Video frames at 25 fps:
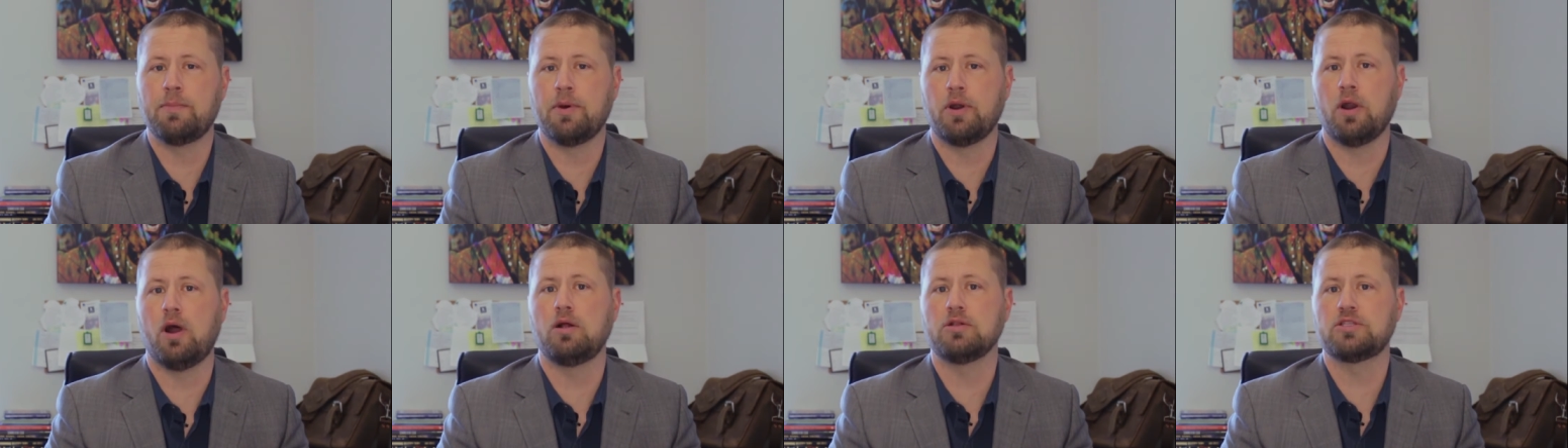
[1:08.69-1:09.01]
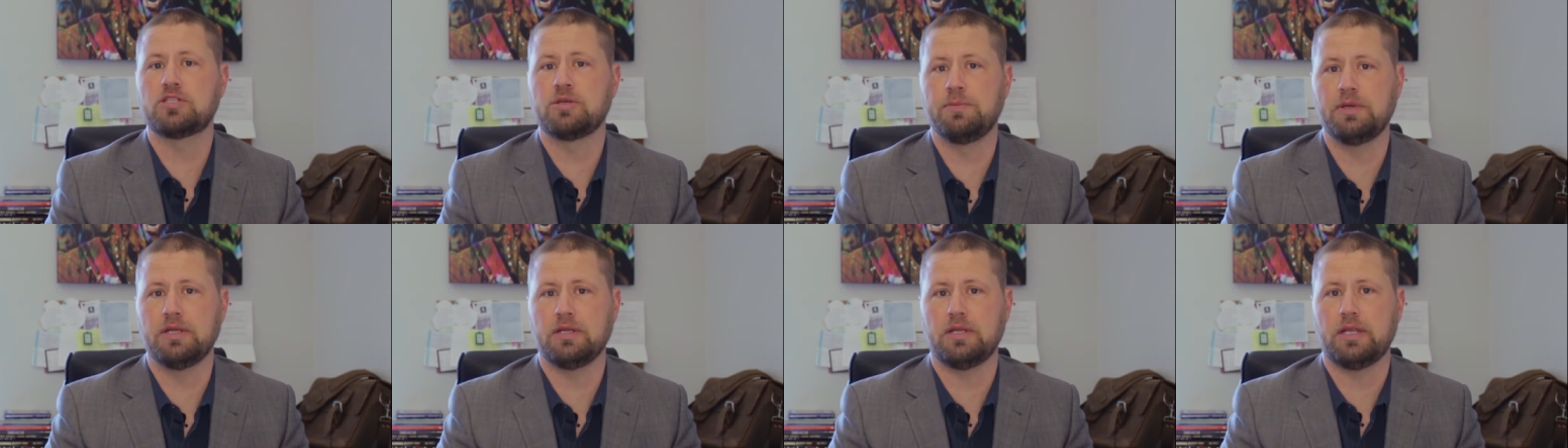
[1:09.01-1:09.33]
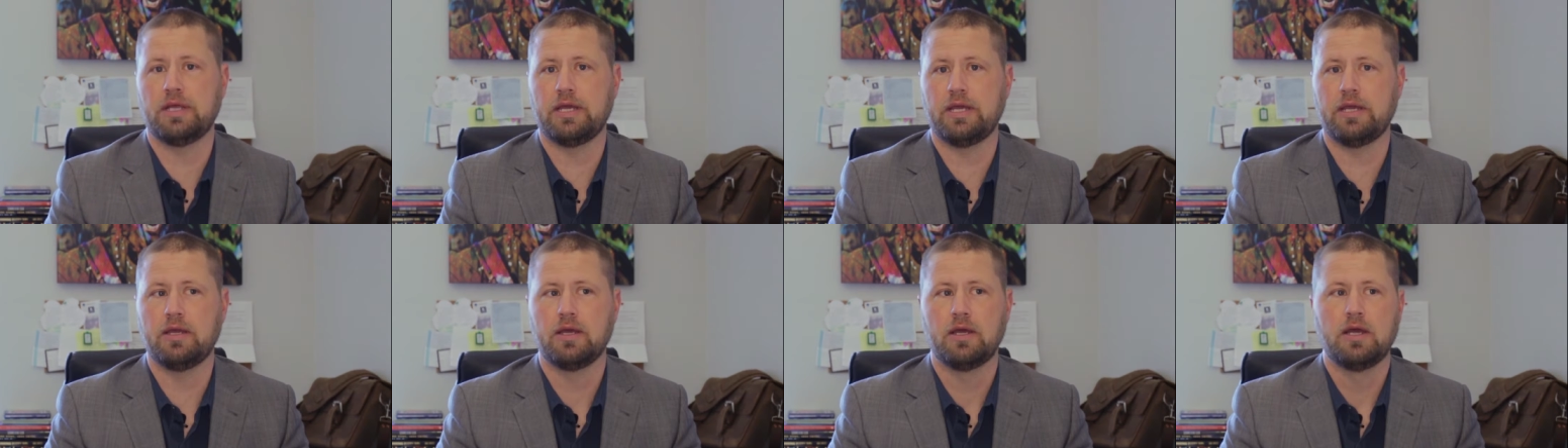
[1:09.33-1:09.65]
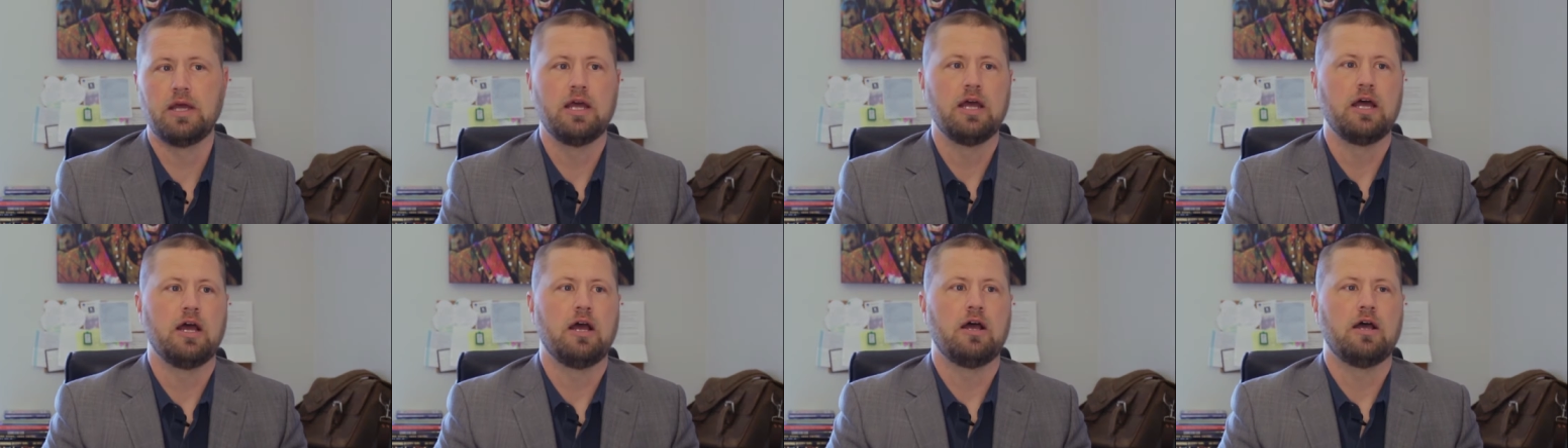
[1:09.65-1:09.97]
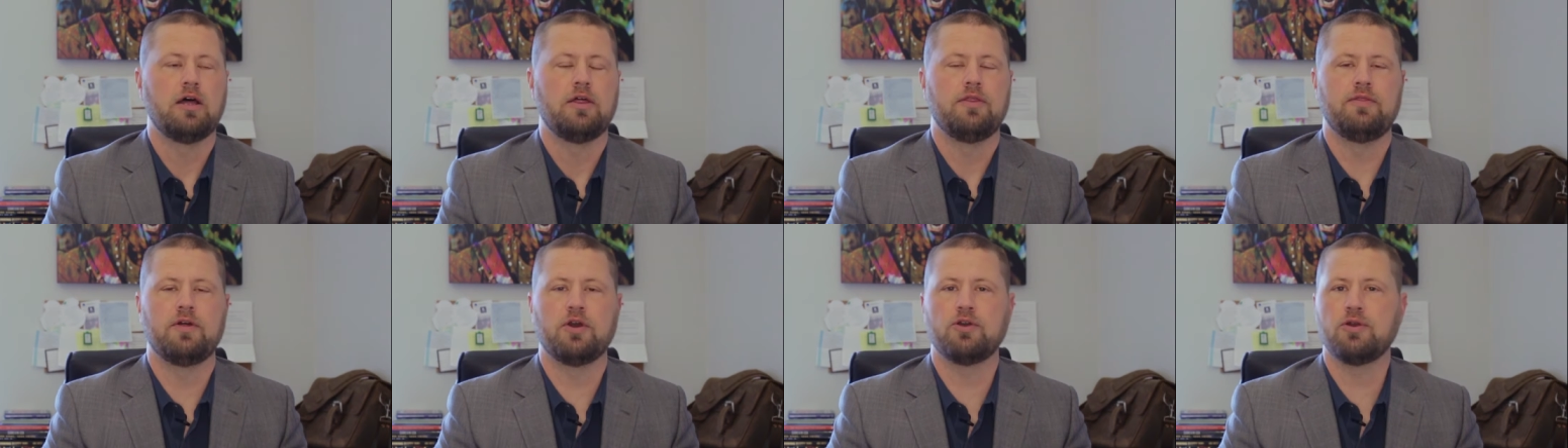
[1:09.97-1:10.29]
But ultimately,
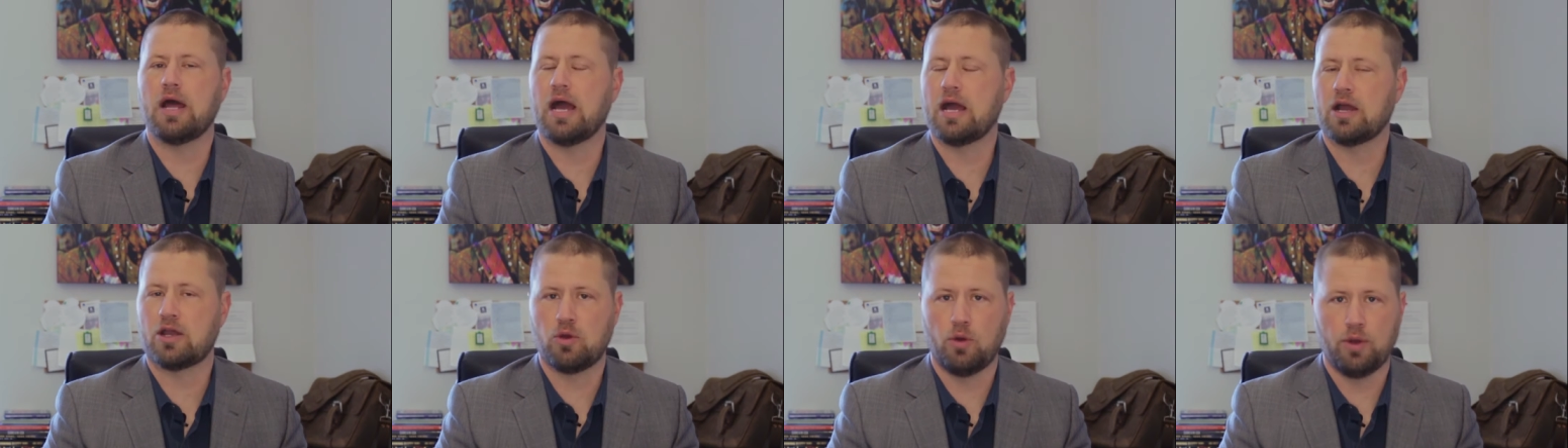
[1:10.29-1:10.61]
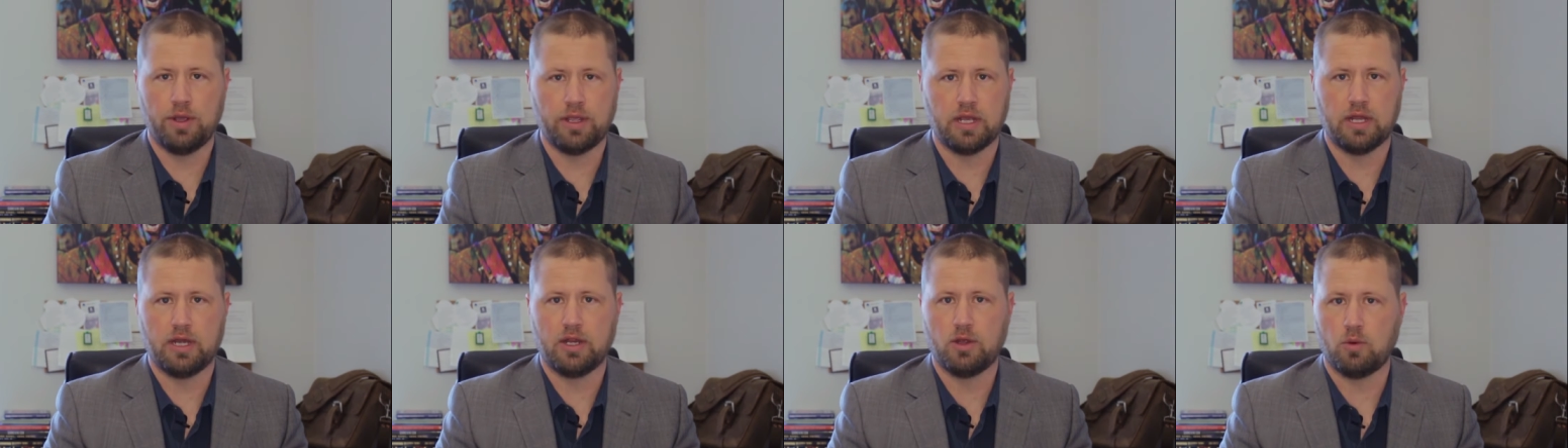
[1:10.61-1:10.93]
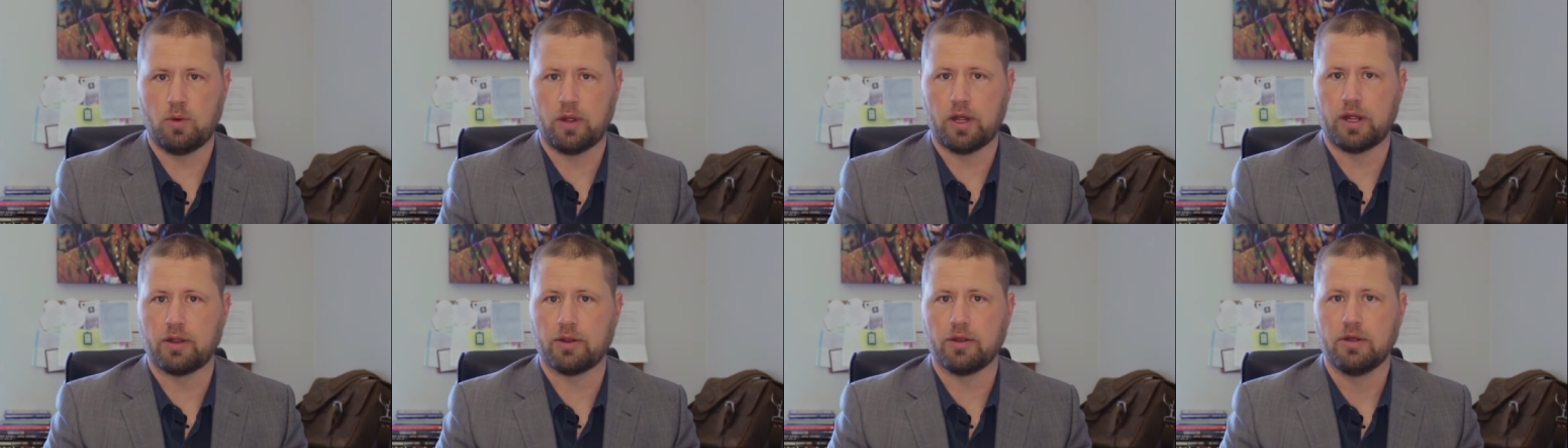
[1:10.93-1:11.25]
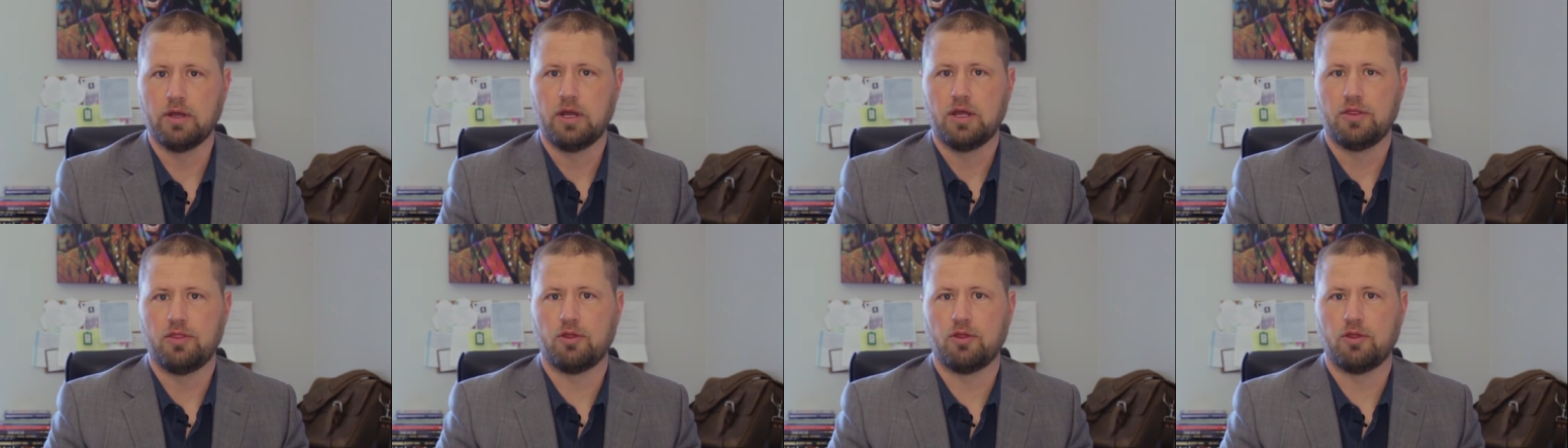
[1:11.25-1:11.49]
they're not going anywhere.